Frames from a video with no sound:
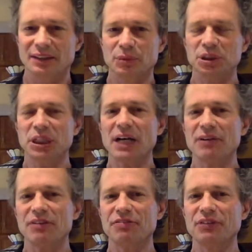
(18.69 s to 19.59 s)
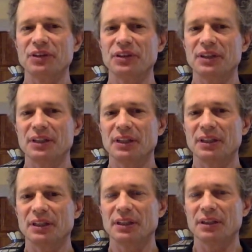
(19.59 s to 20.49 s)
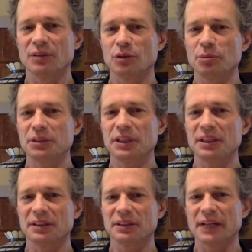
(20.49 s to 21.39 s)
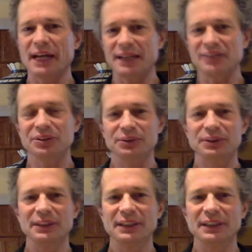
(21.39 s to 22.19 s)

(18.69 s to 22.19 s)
which carry forth their own particular attitude